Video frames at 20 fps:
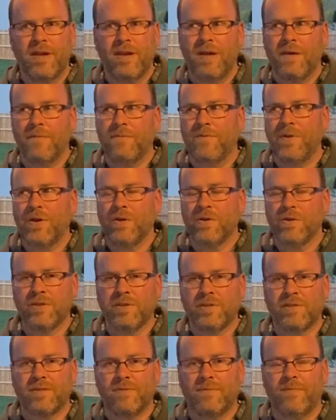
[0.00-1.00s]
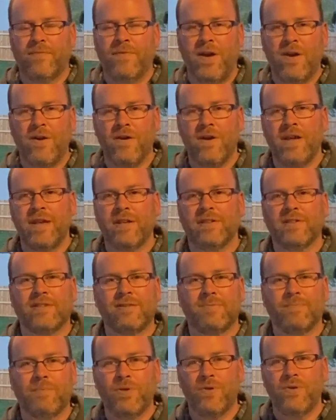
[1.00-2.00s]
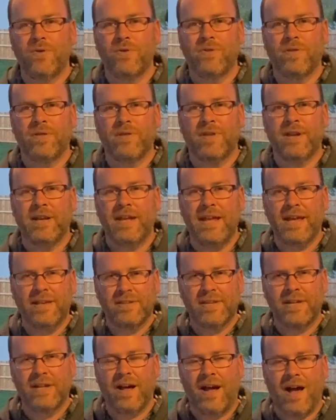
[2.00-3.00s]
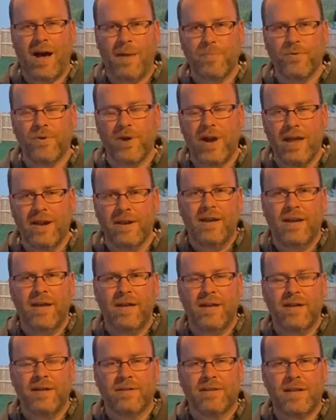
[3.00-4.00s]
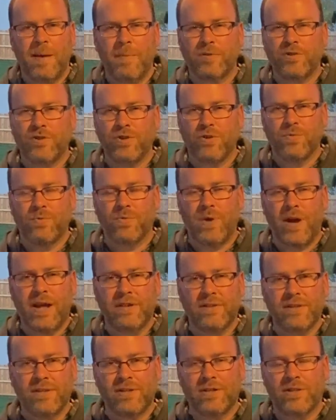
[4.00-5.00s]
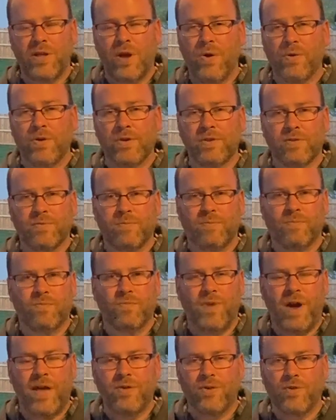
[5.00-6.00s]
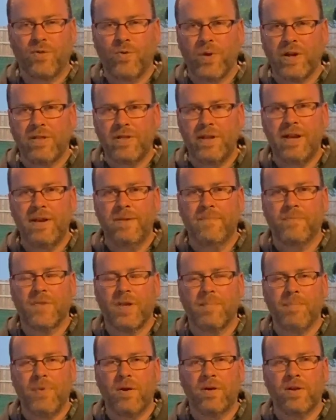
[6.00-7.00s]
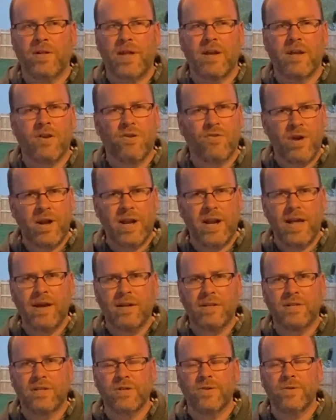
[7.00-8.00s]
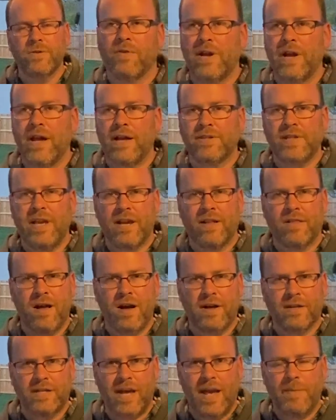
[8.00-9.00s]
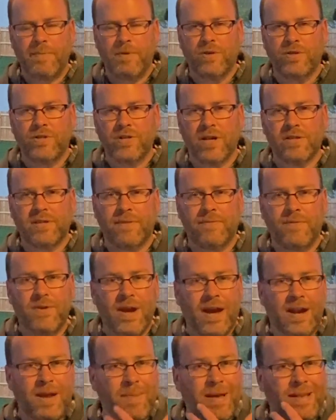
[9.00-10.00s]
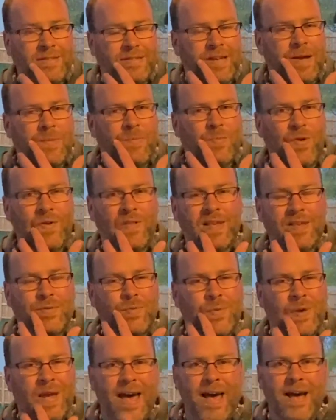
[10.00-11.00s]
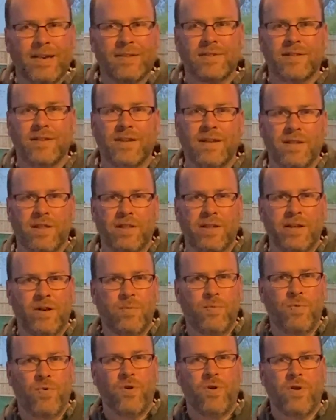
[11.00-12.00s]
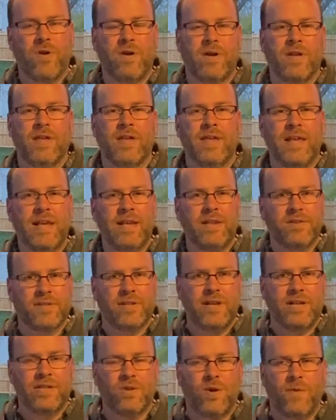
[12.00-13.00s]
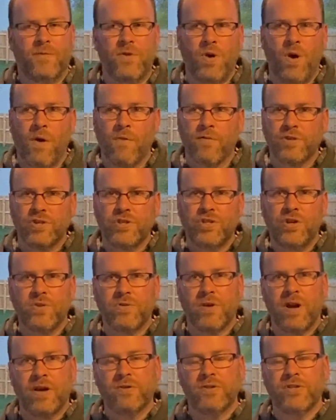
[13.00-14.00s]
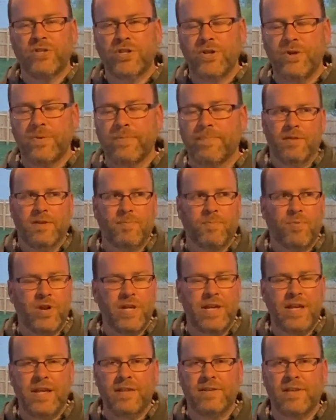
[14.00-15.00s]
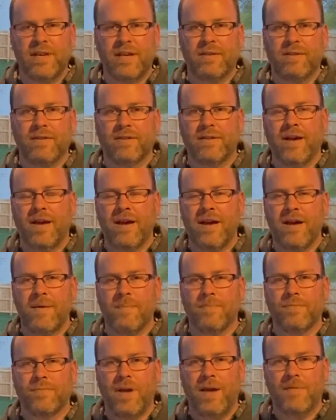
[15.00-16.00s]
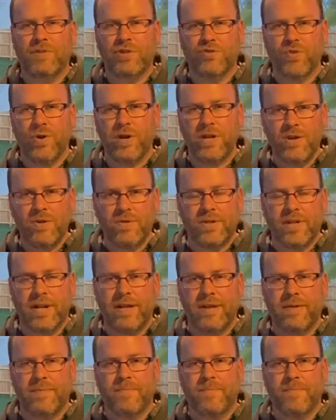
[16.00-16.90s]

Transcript: It feels very smooth and easy to operate. The temperature raises and lowers rather quickly compared to like a Green Egg too. Green Eggs take a long time to adjust if you kind of mess up, where this reacts a little more easily. So if you overshoot or undershoot, it's pretty easy. I've enjoyed using it.